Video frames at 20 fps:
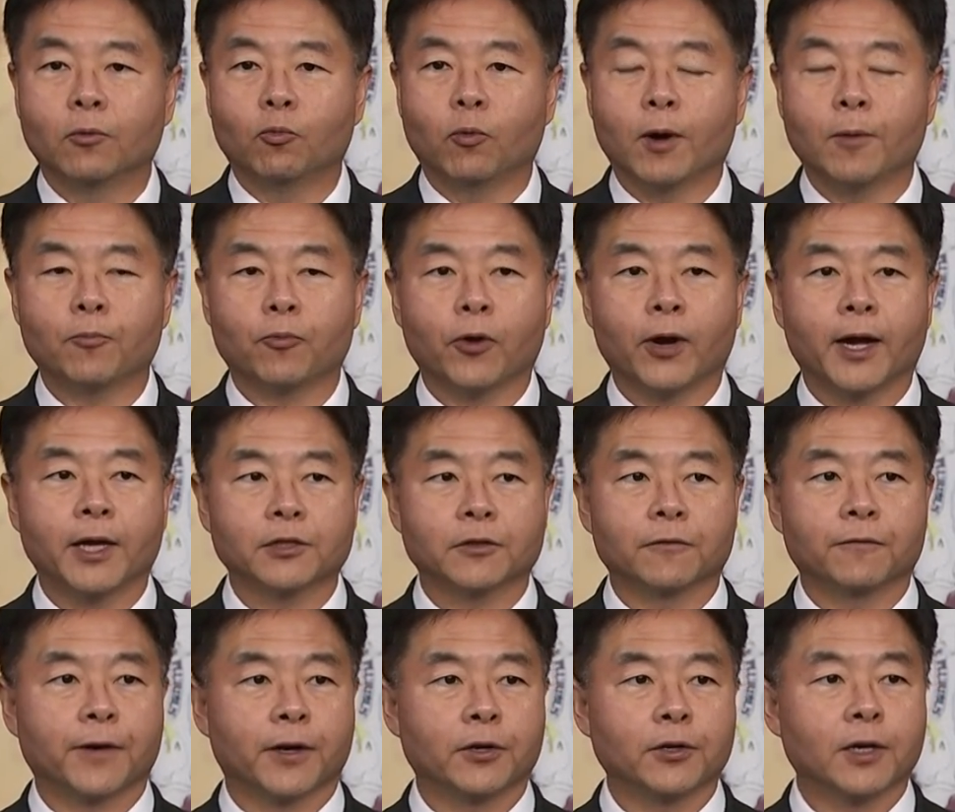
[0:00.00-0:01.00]
one branch
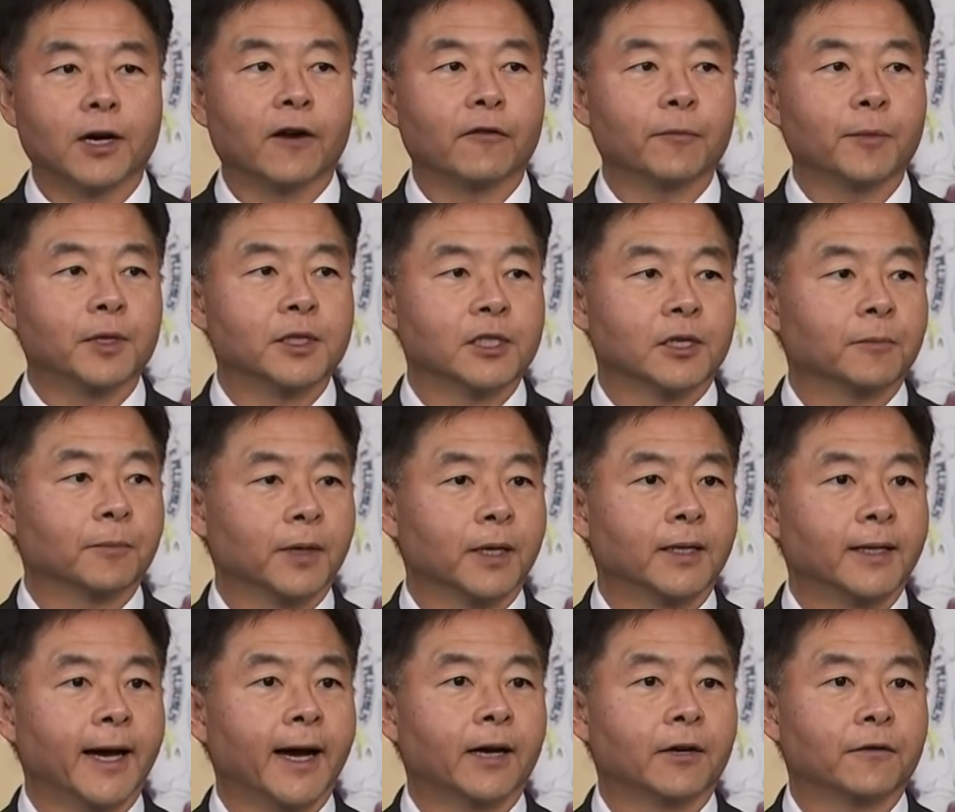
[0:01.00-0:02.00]
of federal government
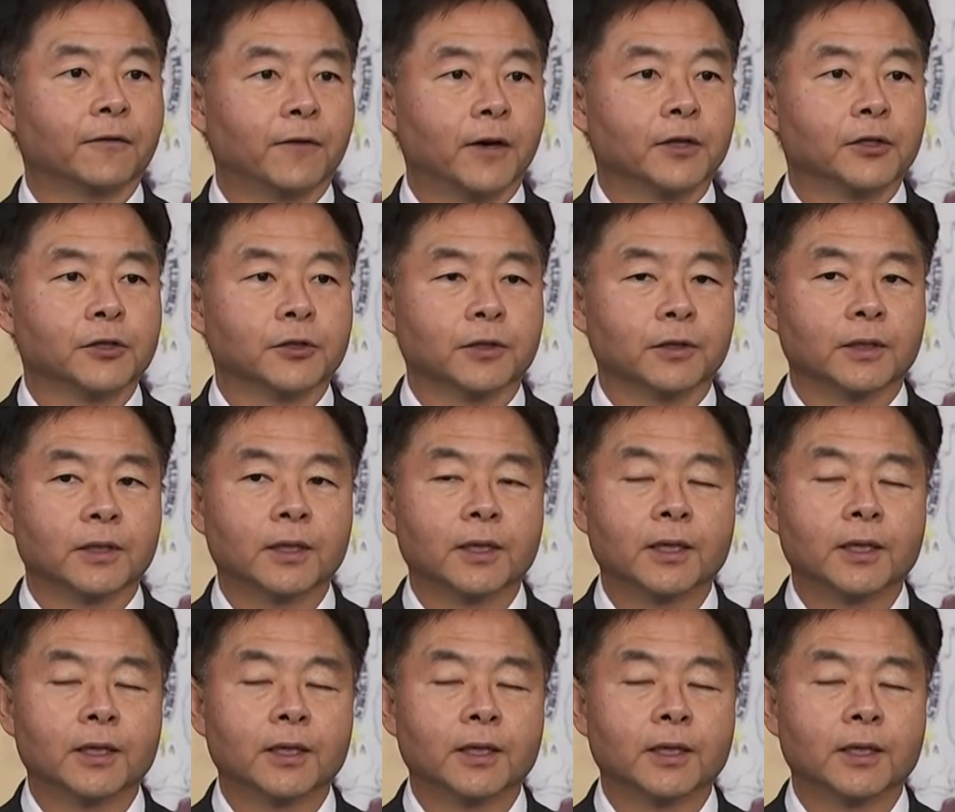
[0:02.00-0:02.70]
simply not function.